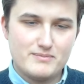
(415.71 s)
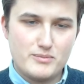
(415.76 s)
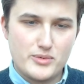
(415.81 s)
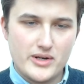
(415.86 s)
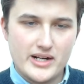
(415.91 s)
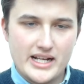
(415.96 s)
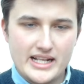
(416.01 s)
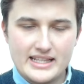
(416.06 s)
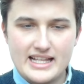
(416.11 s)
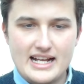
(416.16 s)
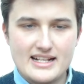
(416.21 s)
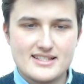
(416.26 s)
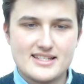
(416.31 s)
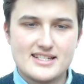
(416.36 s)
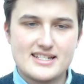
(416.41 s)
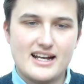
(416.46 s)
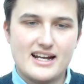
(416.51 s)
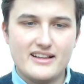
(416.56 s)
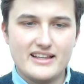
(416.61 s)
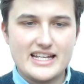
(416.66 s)
bring that
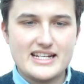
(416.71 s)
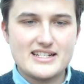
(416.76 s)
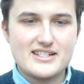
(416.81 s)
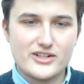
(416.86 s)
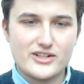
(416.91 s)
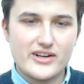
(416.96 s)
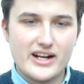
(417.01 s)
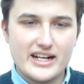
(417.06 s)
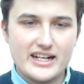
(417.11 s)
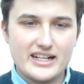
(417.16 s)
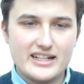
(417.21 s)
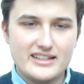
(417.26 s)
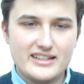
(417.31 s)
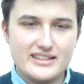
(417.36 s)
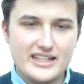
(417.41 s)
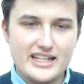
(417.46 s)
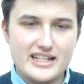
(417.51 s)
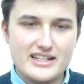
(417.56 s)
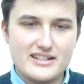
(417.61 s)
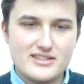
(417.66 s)
style, integrate it
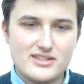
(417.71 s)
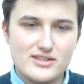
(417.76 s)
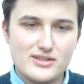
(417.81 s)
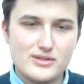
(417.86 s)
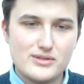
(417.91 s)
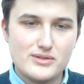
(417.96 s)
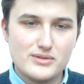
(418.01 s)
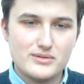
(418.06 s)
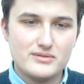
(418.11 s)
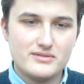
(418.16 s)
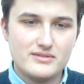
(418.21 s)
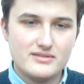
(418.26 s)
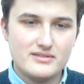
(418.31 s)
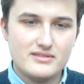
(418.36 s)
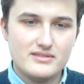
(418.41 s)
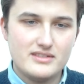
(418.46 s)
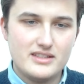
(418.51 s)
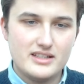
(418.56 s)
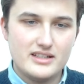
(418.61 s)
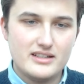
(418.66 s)
into
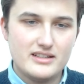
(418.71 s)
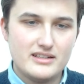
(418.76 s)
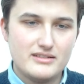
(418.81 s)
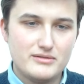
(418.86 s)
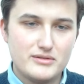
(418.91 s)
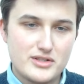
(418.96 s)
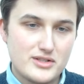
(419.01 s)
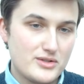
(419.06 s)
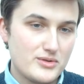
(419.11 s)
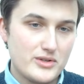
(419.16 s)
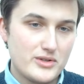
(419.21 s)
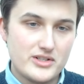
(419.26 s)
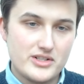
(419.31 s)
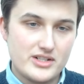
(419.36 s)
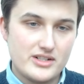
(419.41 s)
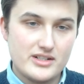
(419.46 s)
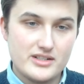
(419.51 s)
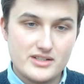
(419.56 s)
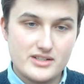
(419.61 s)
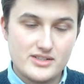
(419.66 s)
the restored
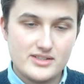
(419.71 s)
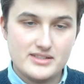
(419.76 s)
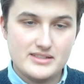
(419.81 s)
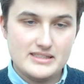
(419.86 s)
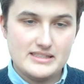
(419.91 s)
church